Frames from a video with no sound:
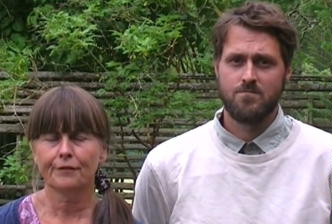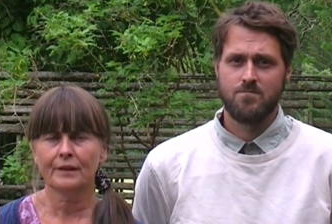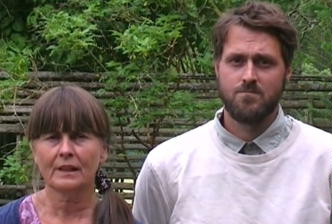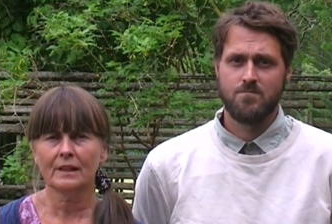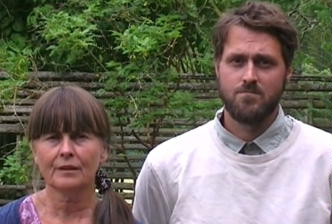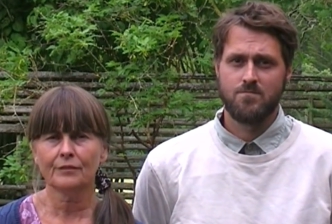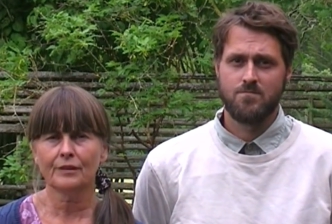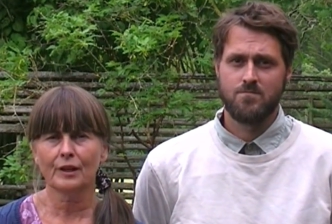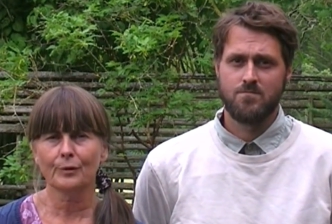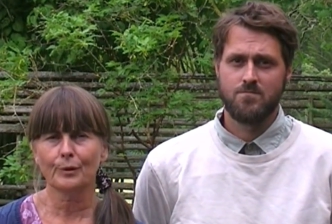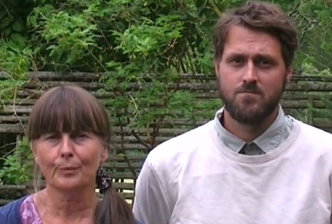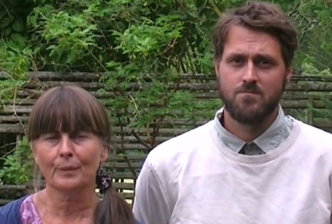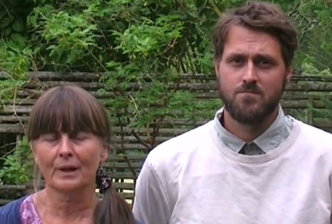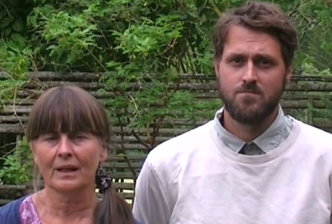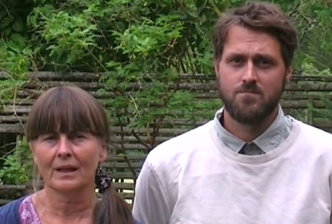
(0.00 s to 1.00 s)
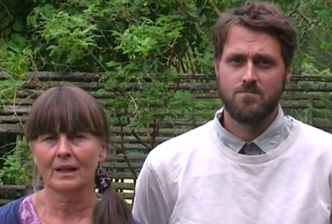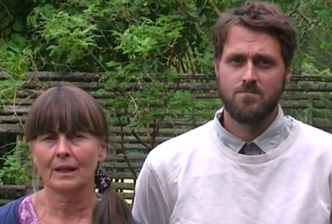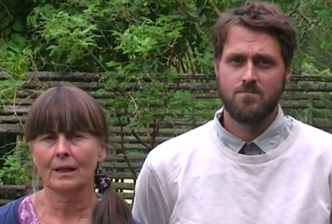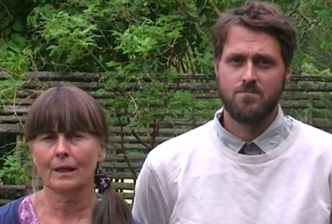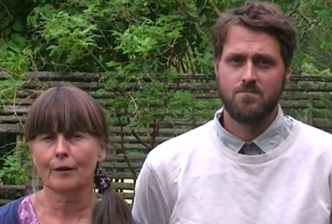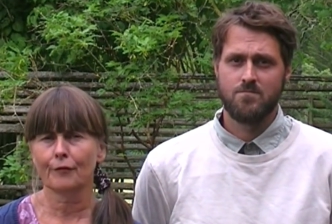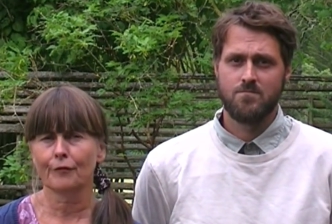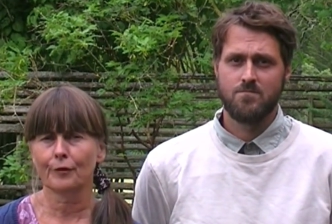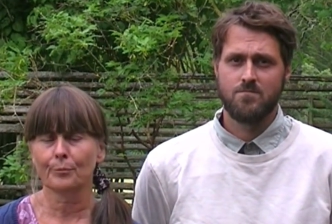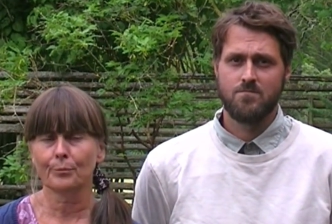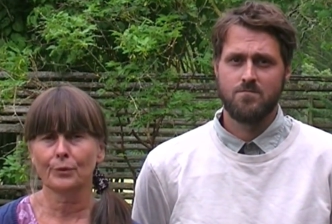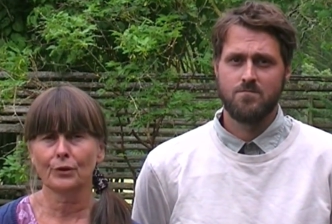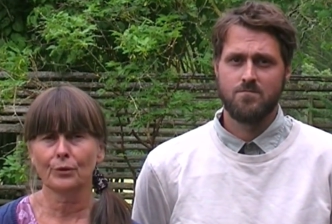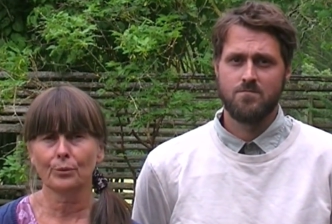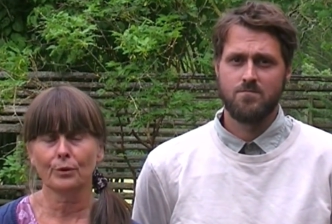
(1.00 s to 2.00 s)
Speaker 1: five out of my 11
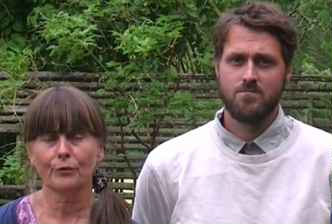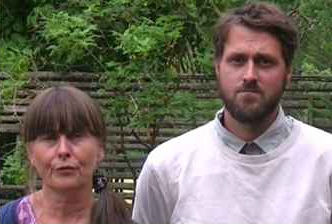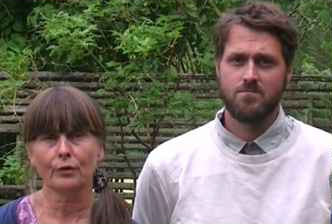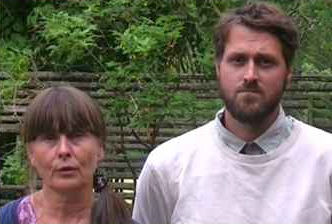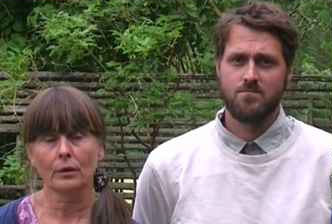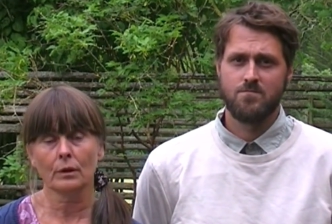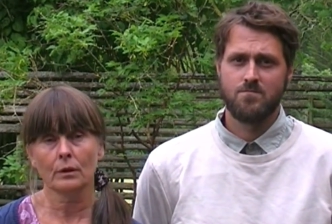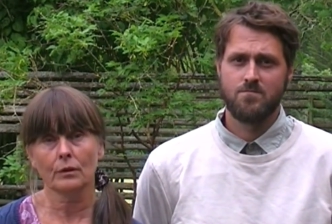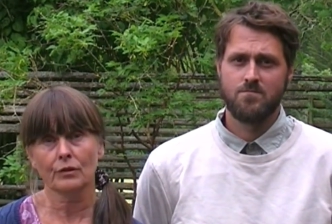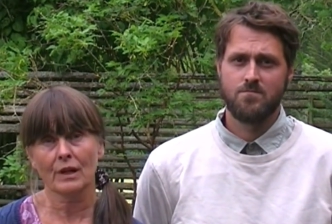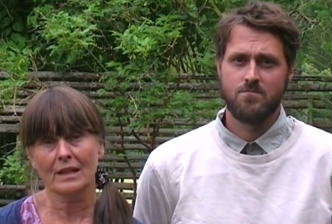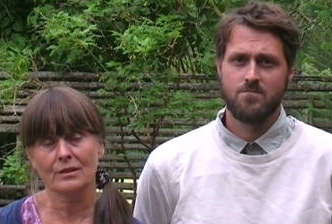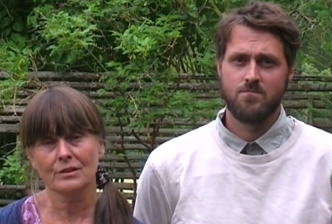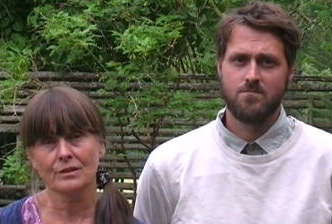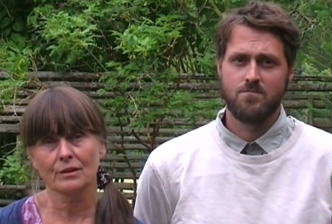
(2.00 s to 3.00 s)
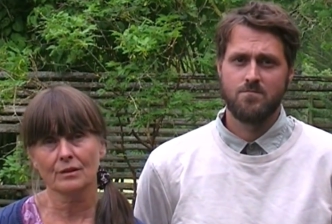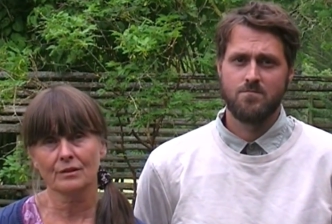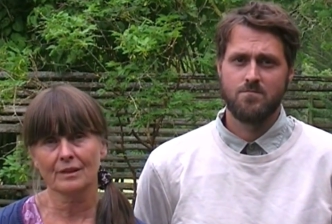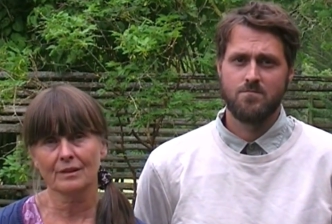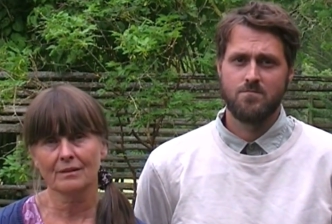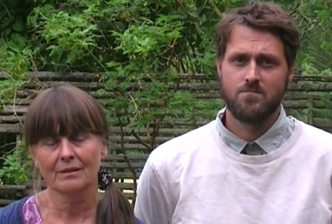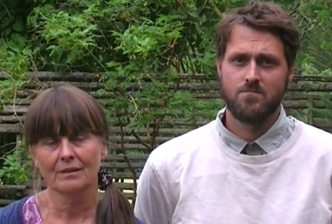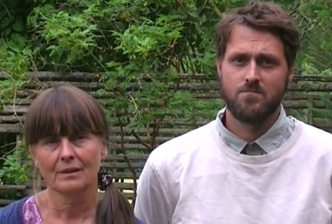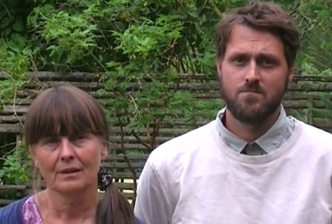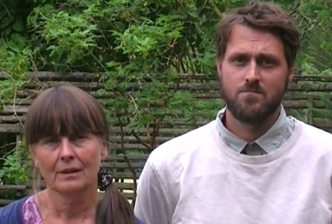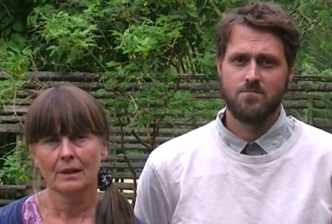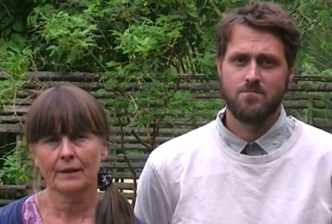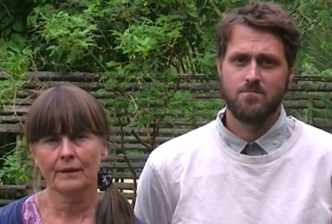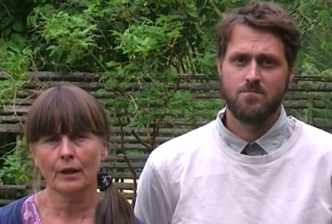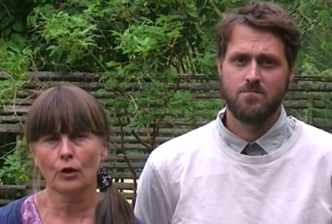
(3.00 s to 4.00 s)
beautiful grandchildren,
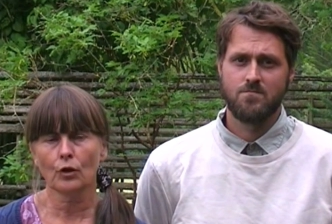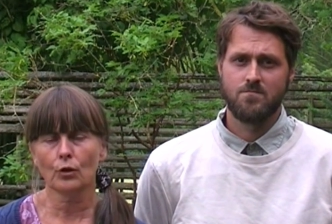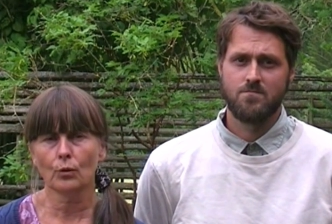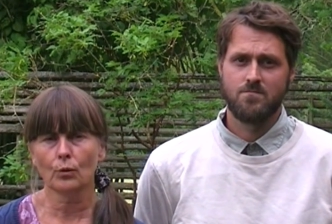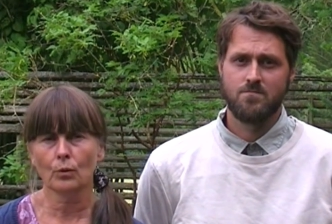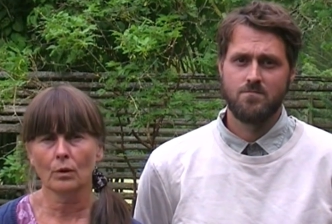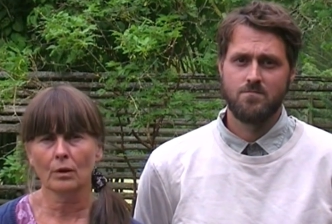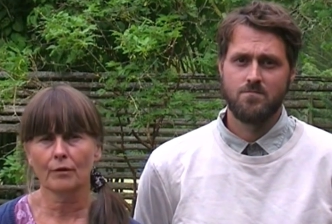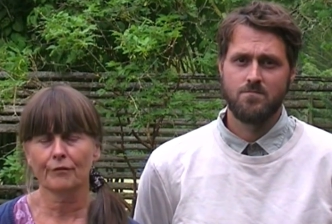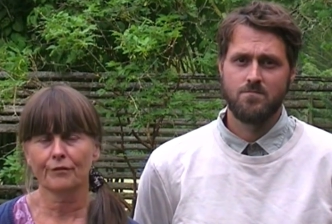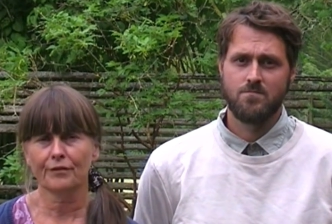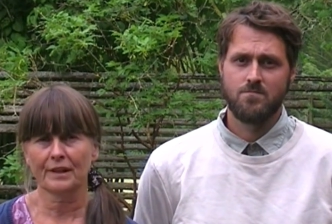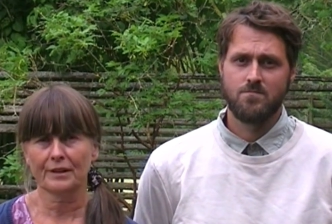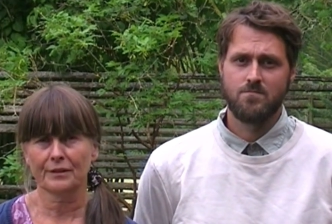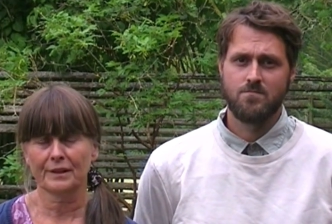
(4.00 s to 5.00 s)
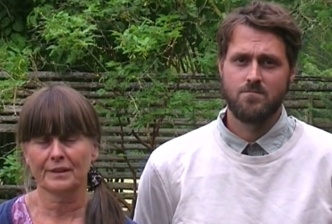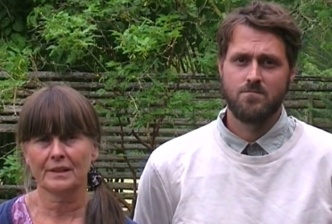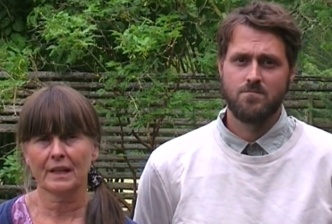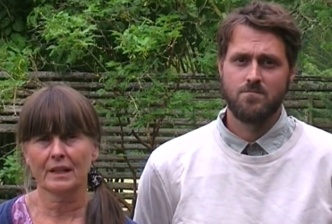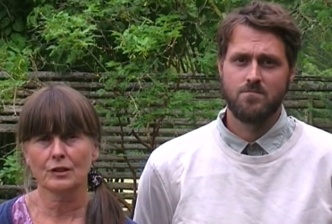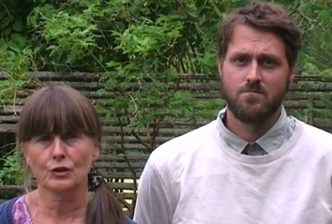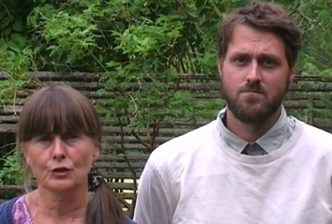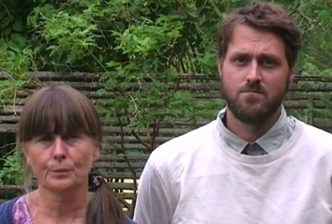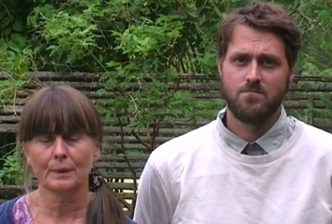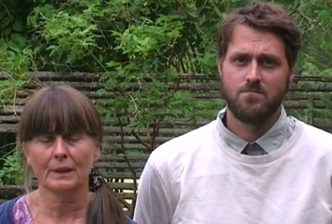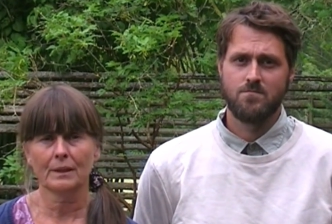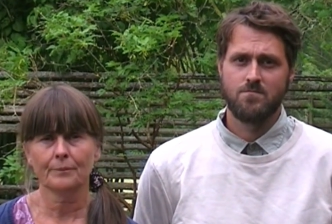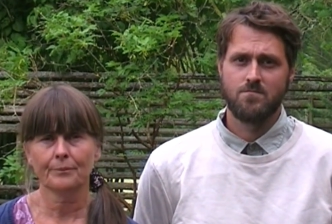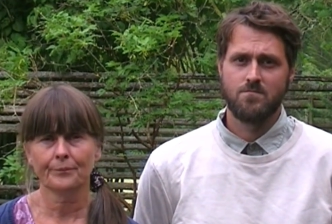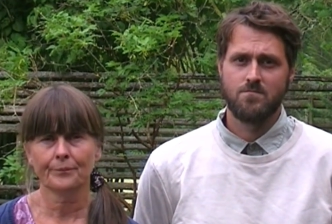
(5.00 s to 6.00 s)
and they are all very dear to me.